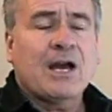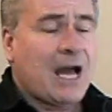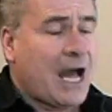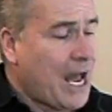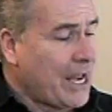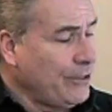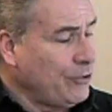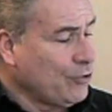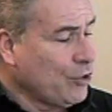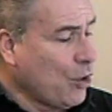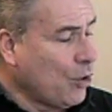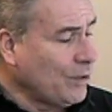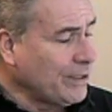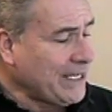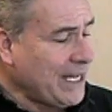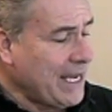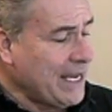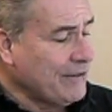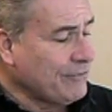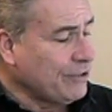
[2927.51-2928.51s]
Are you going
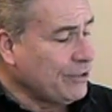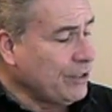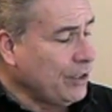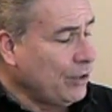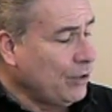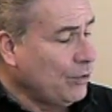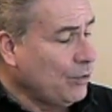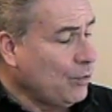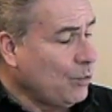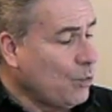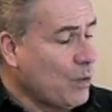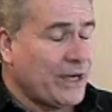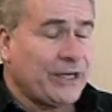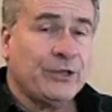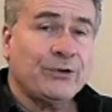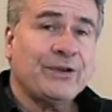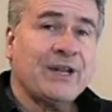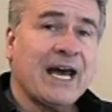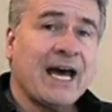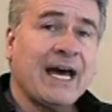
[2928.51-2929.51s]
to heaven when
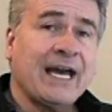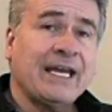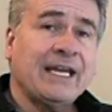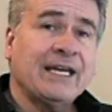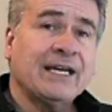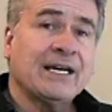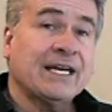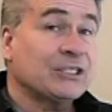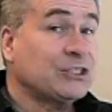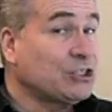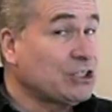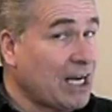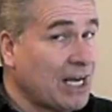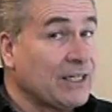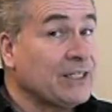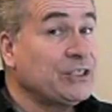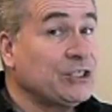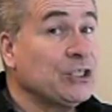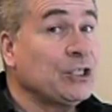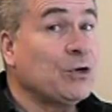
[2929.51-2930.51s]
you die? A
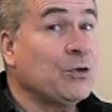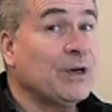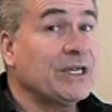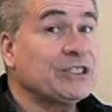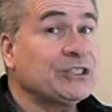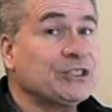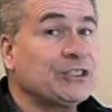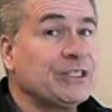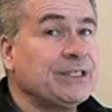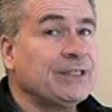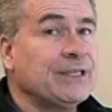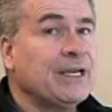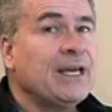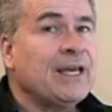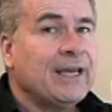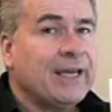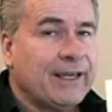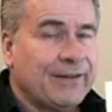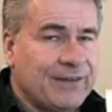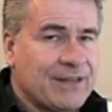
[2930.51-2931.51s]
challenging question.
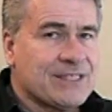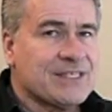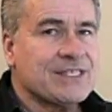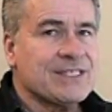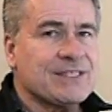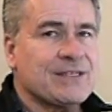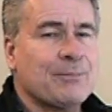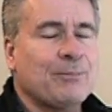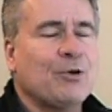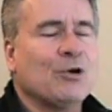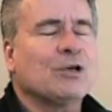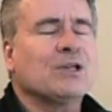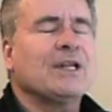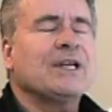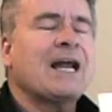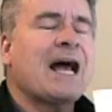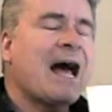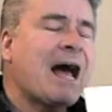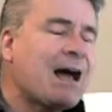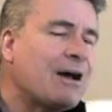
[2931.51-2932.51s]
And this is a
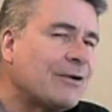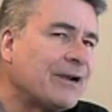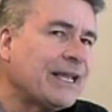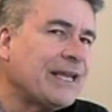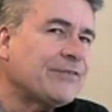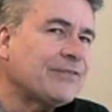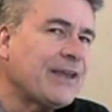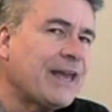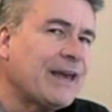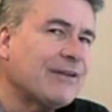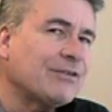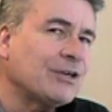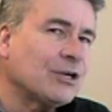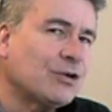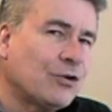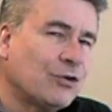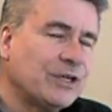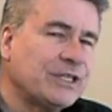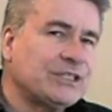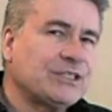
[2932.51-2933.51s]
booklet, How to Get to Heaven
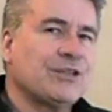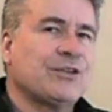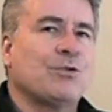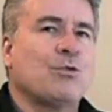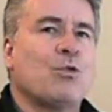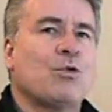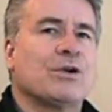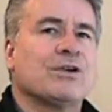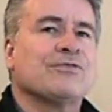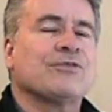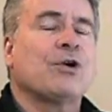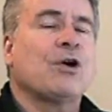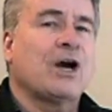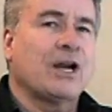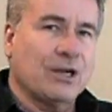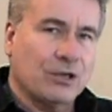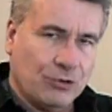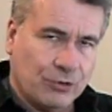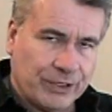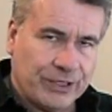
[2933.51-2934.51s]
According to the Word of God,
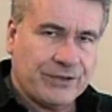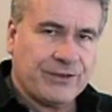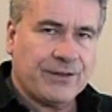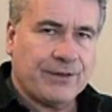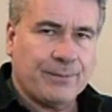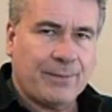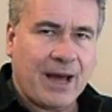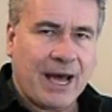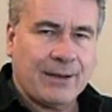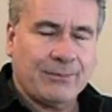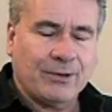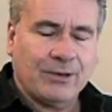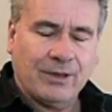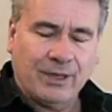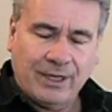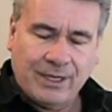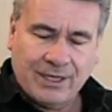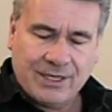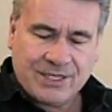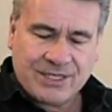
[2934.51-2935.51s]
according to the Bible.
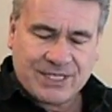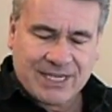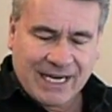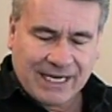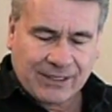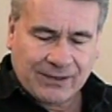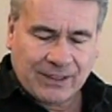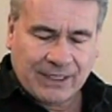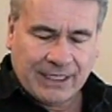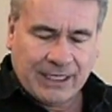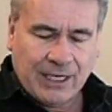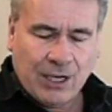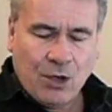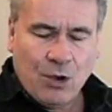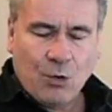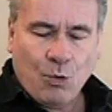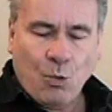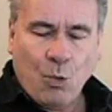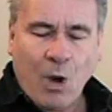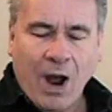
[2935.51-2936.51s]
Secondly,
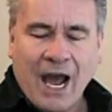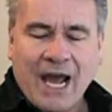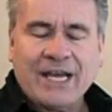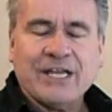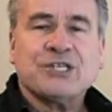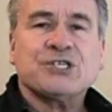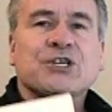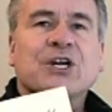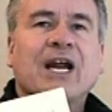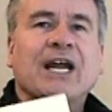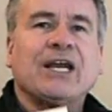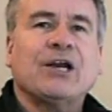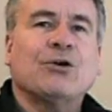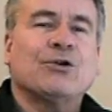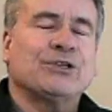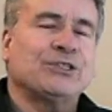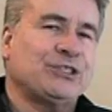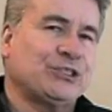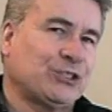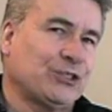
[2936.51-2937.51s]
Why Should I Go
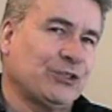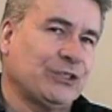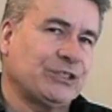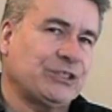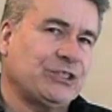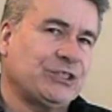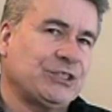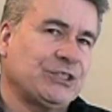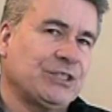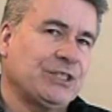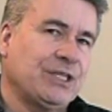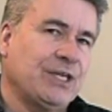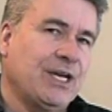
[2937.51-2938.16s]
to Church?